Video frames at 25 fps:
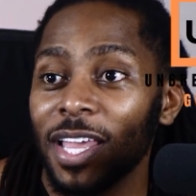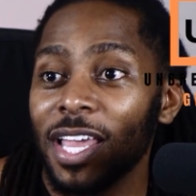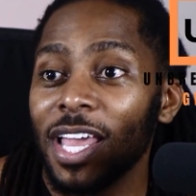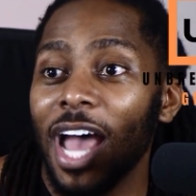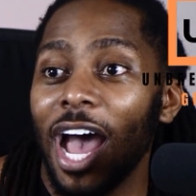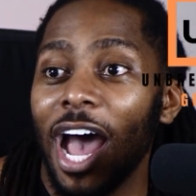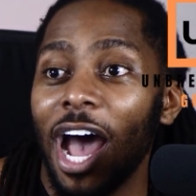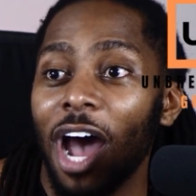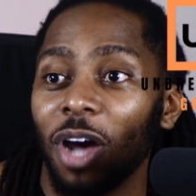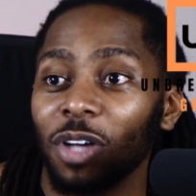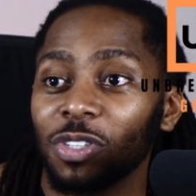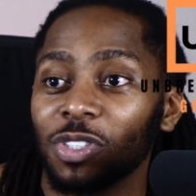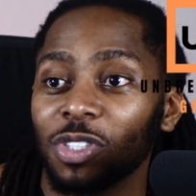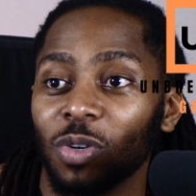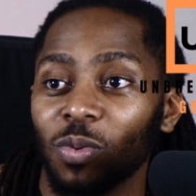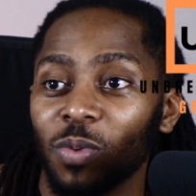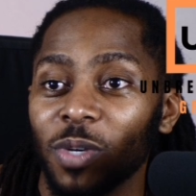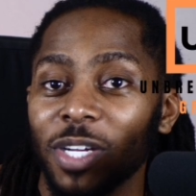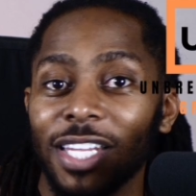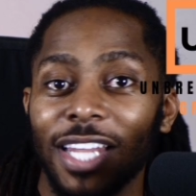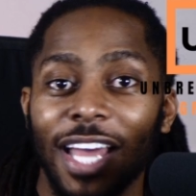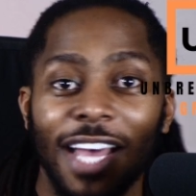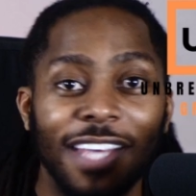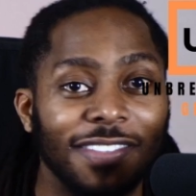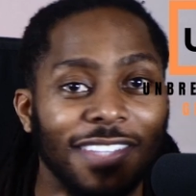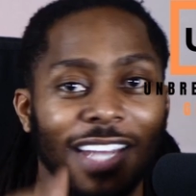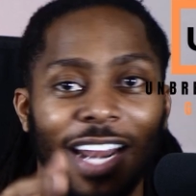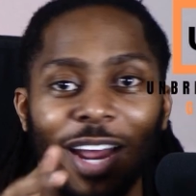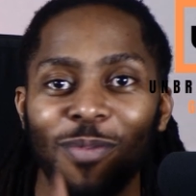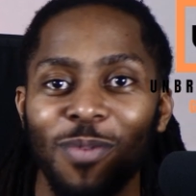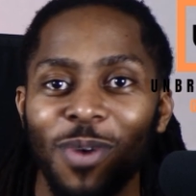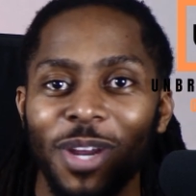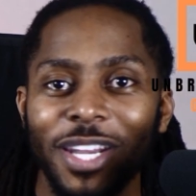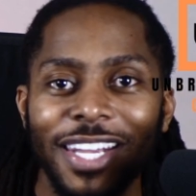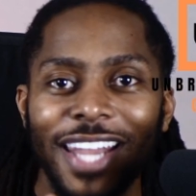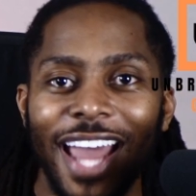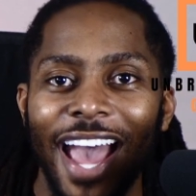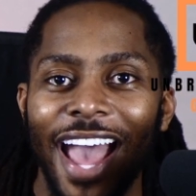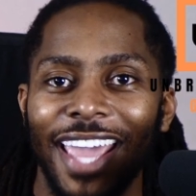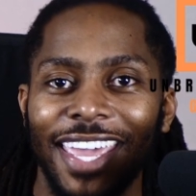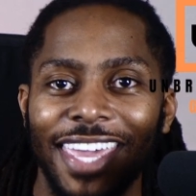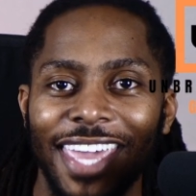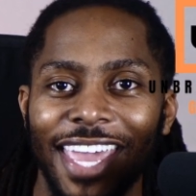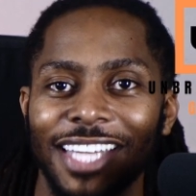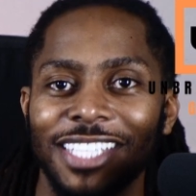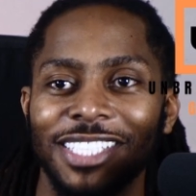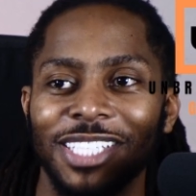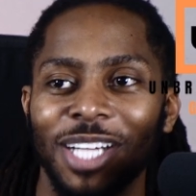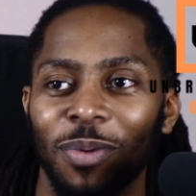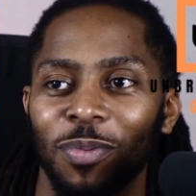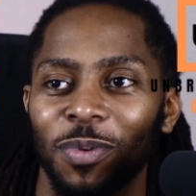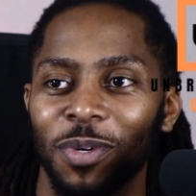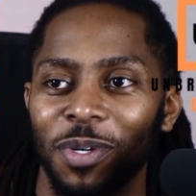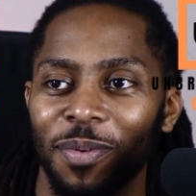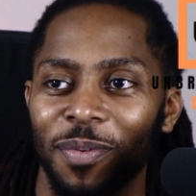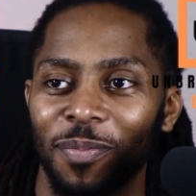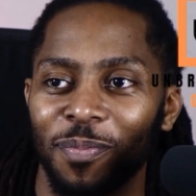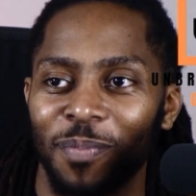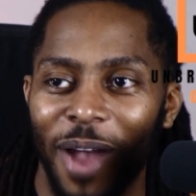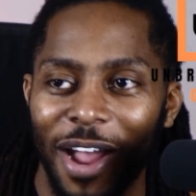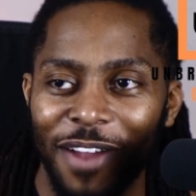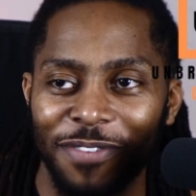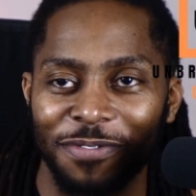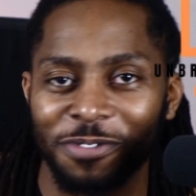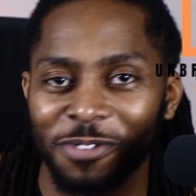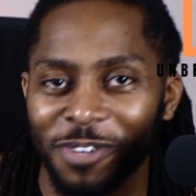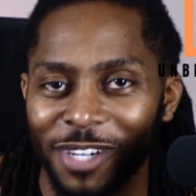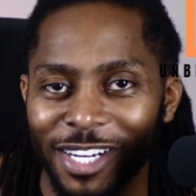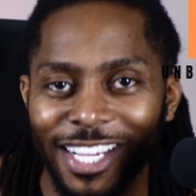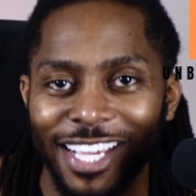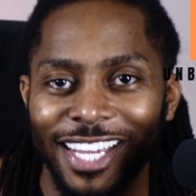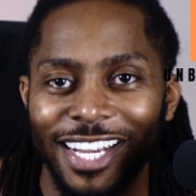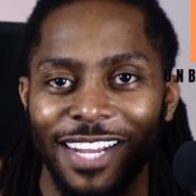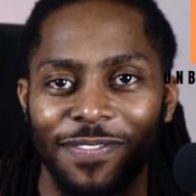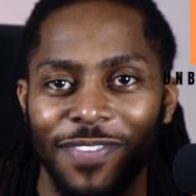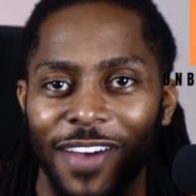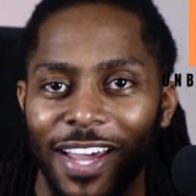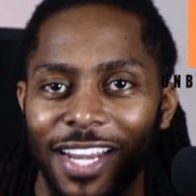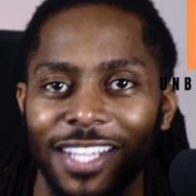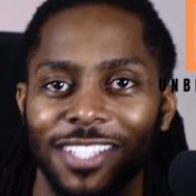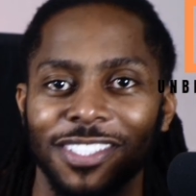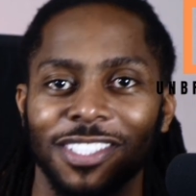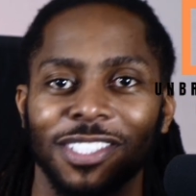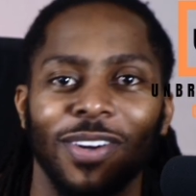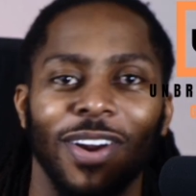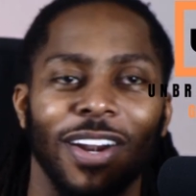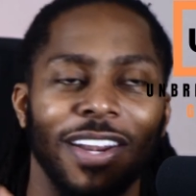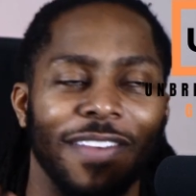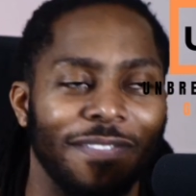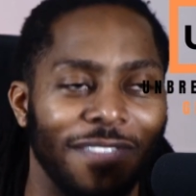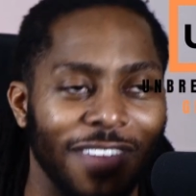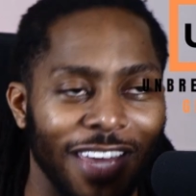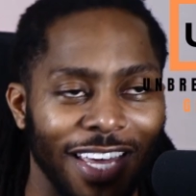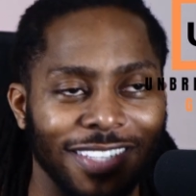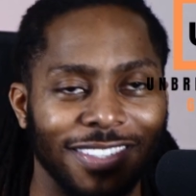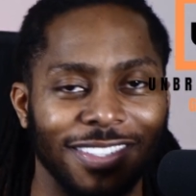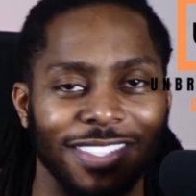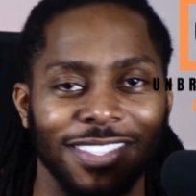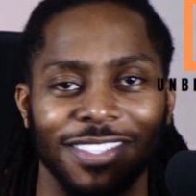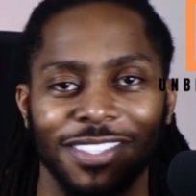I also realized that I would not catch up with my friend if I didn't start investing.